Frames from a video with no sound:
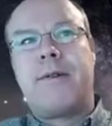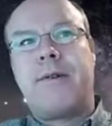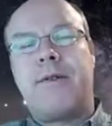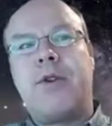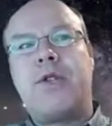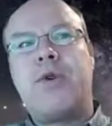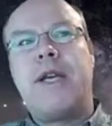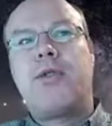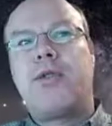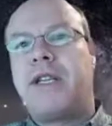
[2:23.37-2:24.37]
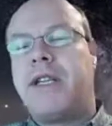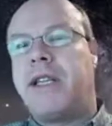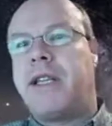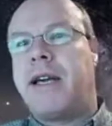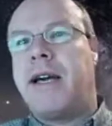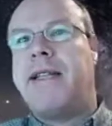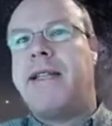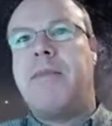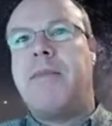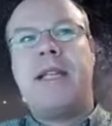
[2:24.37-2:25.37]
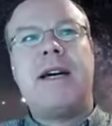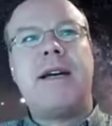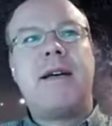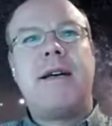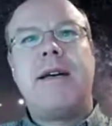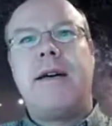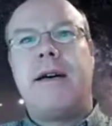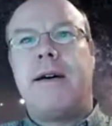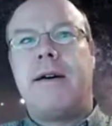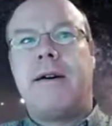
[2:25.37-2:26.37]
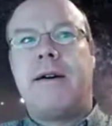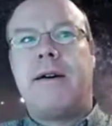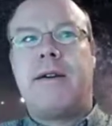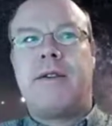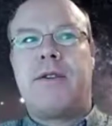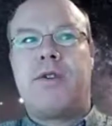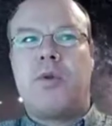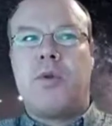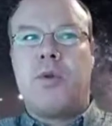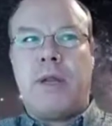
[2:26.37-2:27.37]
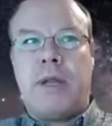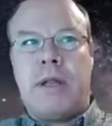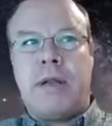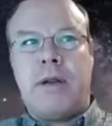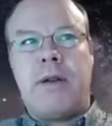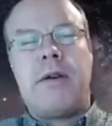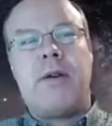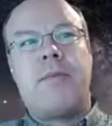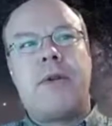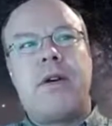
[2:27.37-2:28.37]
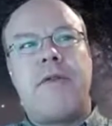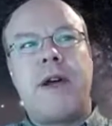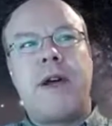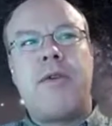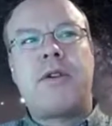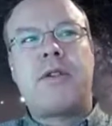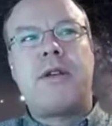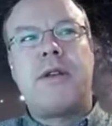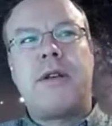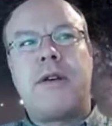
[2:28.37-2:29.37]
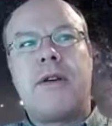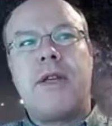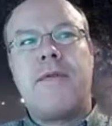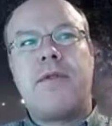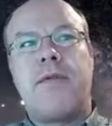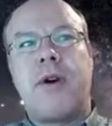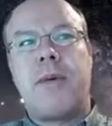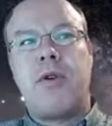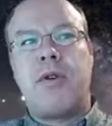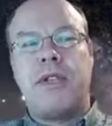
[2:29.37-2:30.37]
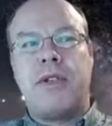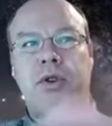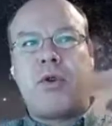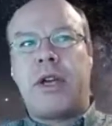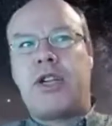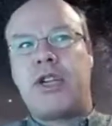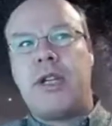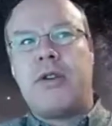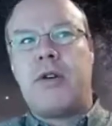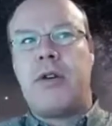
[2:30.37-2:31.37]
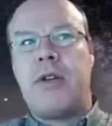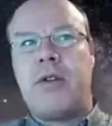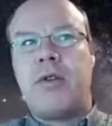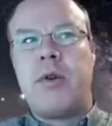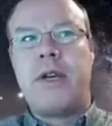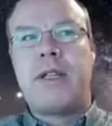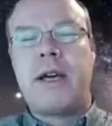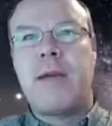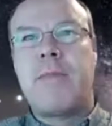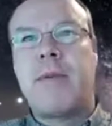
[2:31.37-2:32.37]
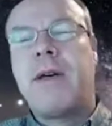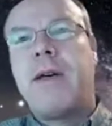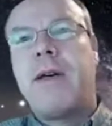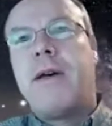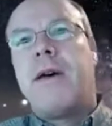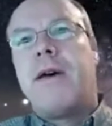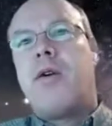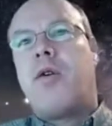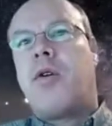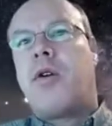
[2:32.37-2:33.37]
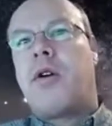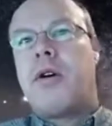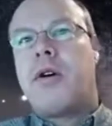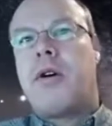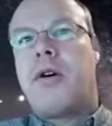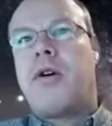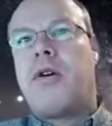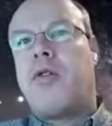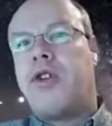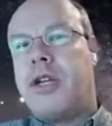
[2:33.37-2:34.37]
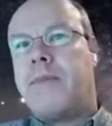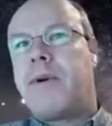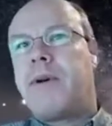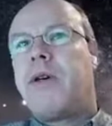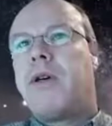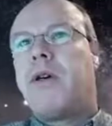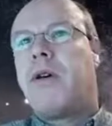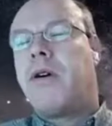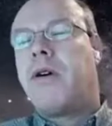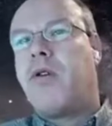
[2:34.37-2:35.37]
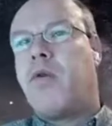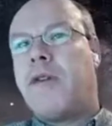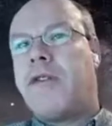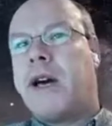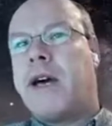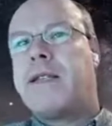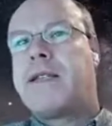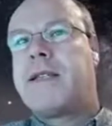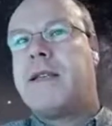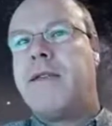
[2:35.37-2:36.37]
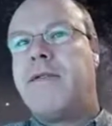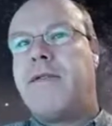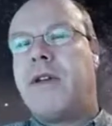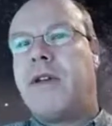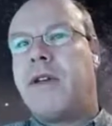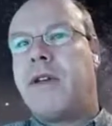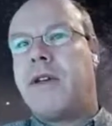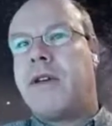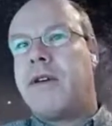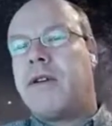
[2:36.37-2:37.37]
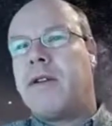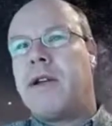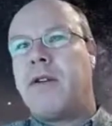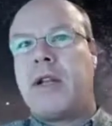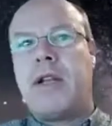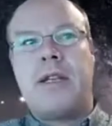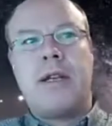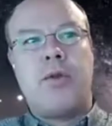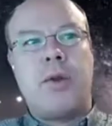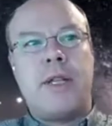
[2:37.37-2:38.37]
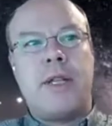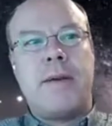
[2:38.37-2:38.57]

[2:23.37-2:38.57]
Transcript: resonators in guided media, so in optical fibers, if the fibers is arranged in a ring type, or on chip, on waveguides, if directly integrated.